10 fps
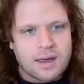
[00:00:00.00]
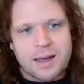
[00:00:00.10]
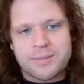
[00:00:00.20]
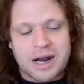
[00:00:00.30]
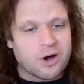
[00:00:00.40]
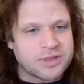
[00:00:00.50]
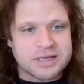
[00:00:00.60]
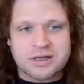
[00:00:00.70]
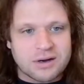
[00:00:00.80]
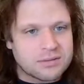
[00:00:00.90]
I mean, I hope they
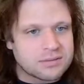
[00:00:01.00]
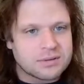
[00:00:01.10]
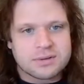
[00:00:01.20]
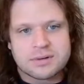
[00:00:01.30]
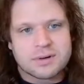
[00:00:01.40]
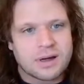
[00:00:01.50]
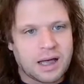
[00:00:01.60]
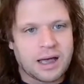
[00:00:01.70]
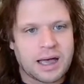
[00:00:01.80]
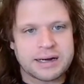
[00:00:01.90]
don't.
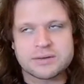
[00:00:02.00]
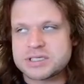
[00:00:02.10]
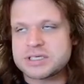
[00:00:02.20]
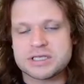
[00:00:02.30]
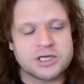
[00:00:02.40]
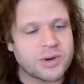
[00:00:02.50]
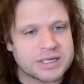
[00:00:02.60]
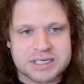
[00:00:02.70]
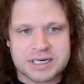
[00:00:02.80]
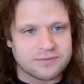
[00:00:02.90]
I don't see the
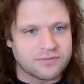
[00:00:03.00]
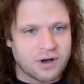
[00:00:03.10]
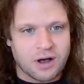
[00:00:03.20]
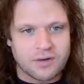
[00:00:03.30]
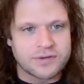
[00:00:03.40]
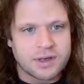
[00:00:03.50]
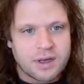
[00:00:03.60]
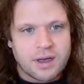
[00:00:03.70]
U.S. getting involved.